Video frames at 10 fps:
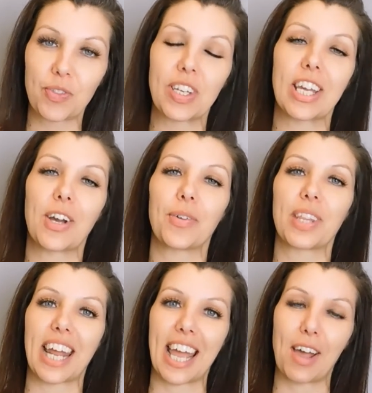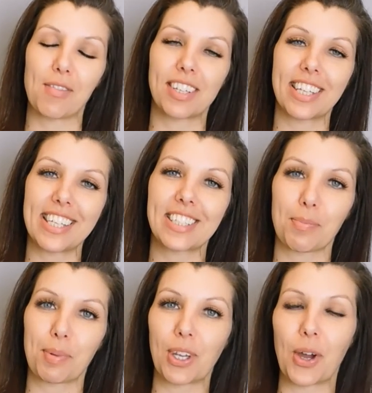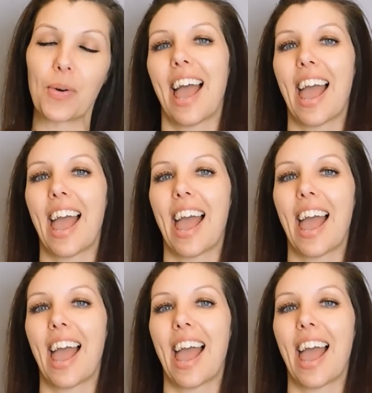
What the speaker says: video that I have linked below.